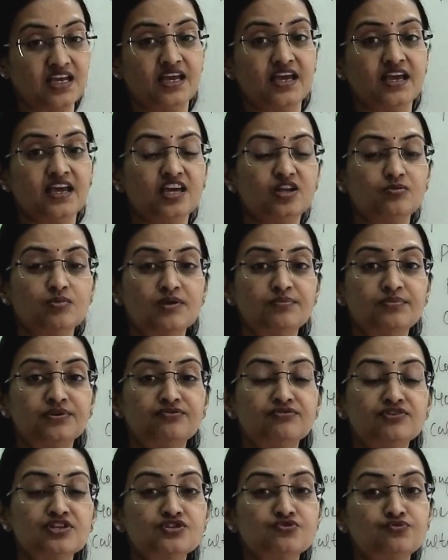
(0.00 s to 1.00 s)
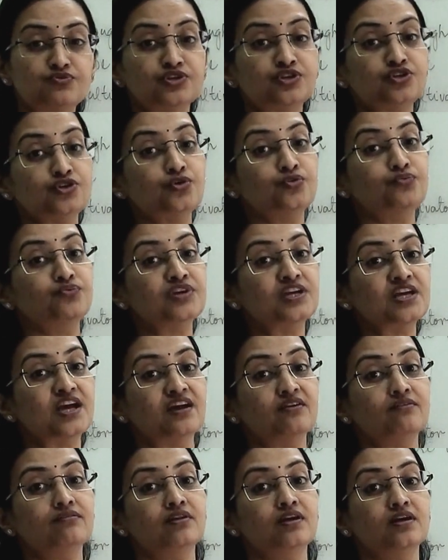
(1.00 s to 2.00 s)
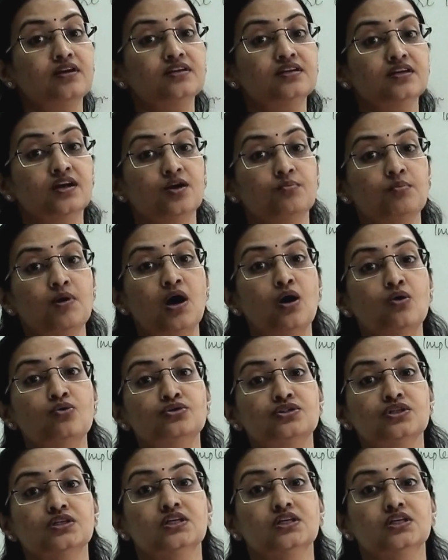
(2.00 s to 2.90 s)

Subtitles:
In my previous video, we have learnt about